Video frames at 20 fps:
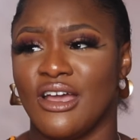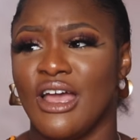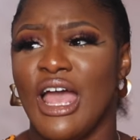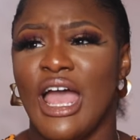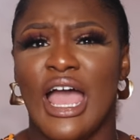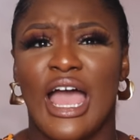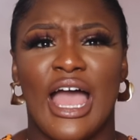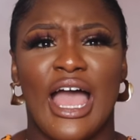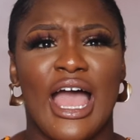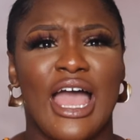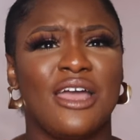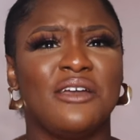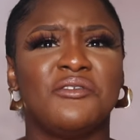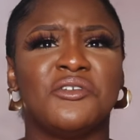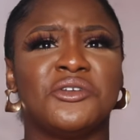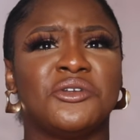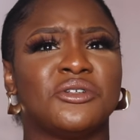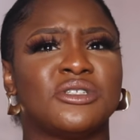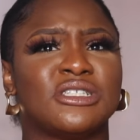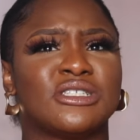I
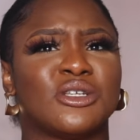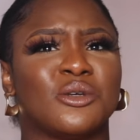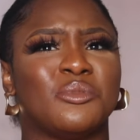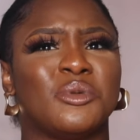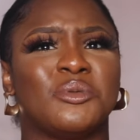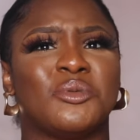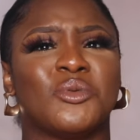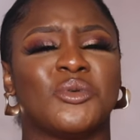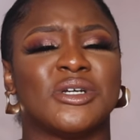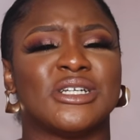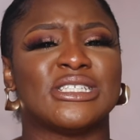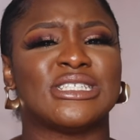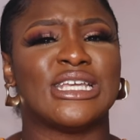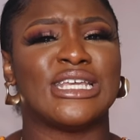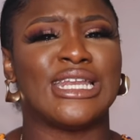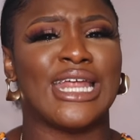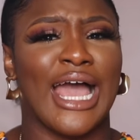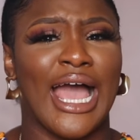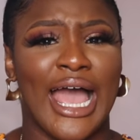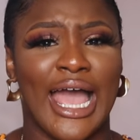even noticed some people were
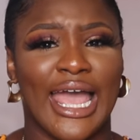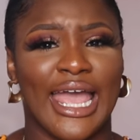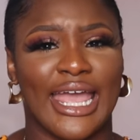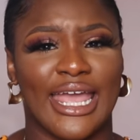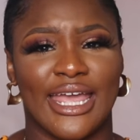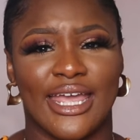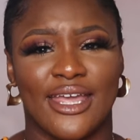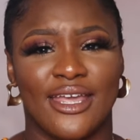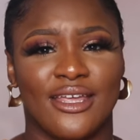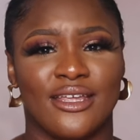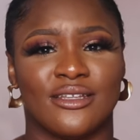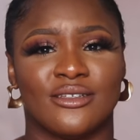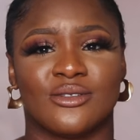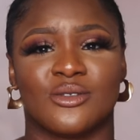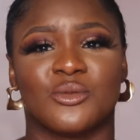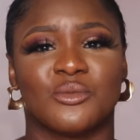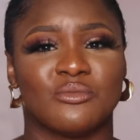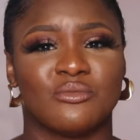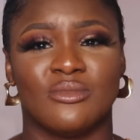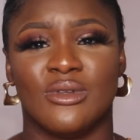saying hi
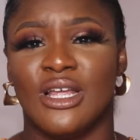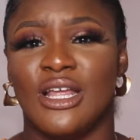to,